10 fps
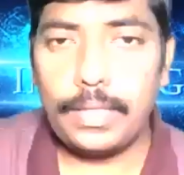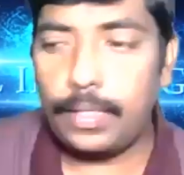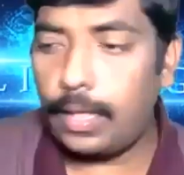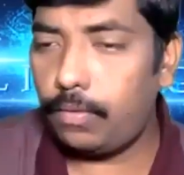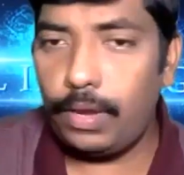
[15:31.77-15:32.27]

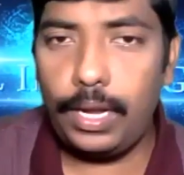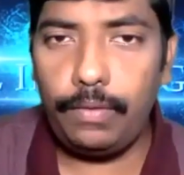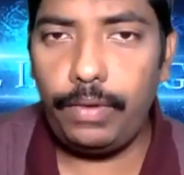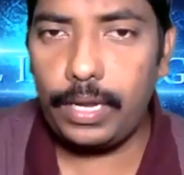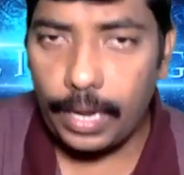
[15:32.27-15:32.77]
then we
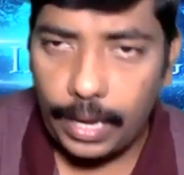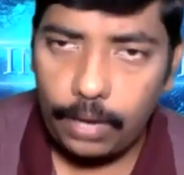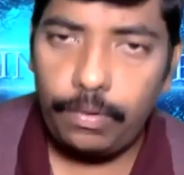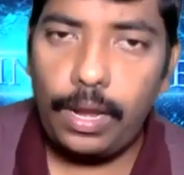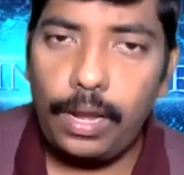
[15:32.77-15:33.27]
leave it.
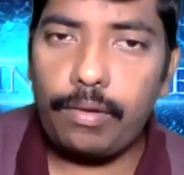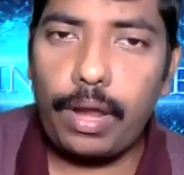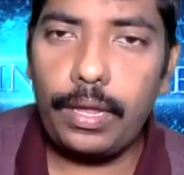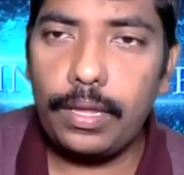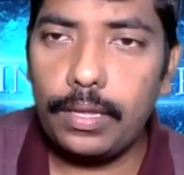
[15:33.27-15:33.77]
Again, we'll
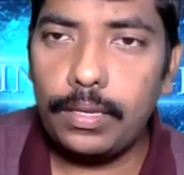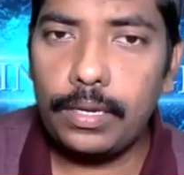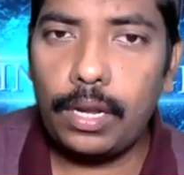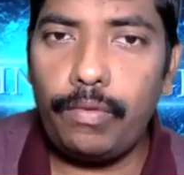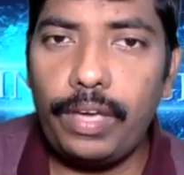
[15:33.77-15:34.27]
try
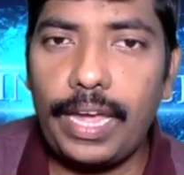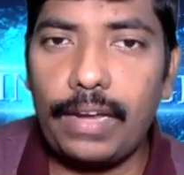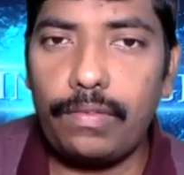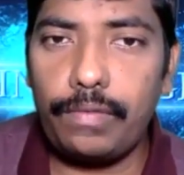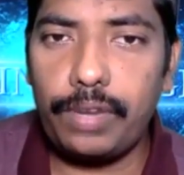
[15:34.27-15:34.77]
till we
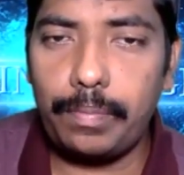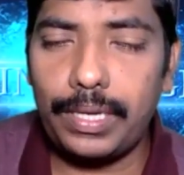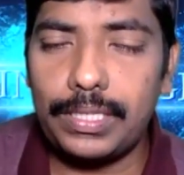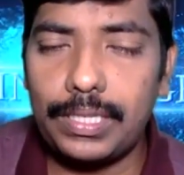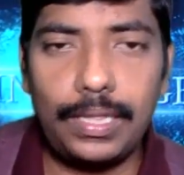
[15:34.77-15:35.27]
get 50 paisa.